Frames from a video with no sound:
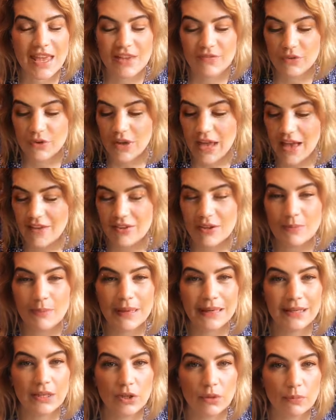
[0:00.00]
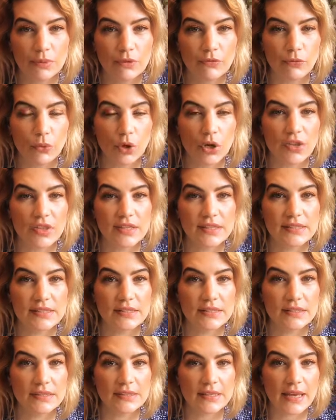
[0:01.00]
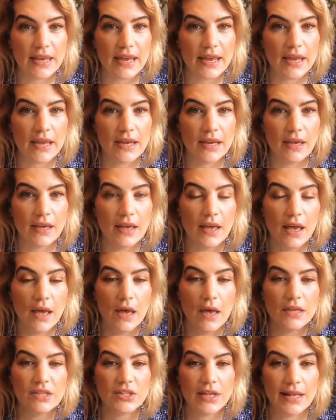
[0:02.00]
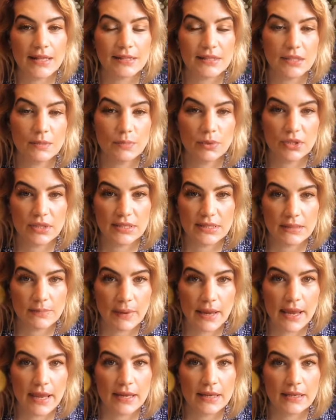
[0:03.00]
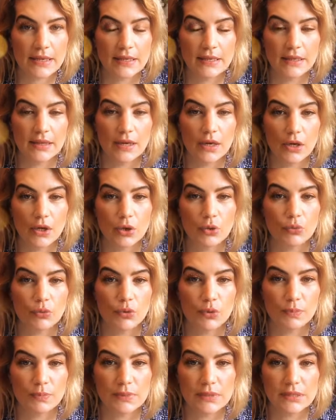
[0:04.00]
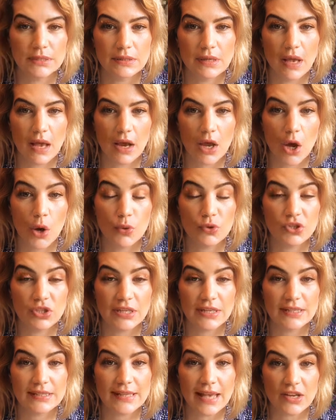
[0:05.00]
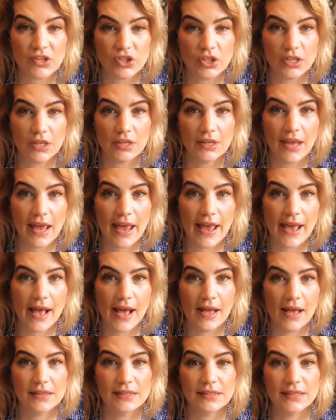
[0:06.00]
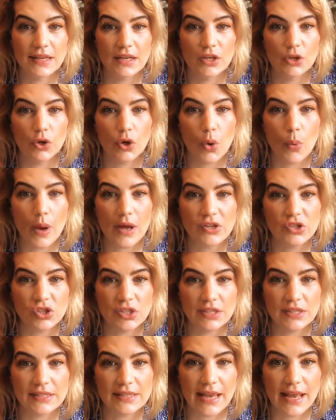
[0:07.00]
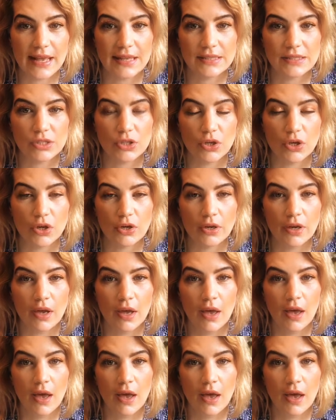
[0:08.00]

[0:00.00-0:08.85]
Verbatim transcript: if you haven't been here before, this is a chance to participate in a group coaching session and get your questions answered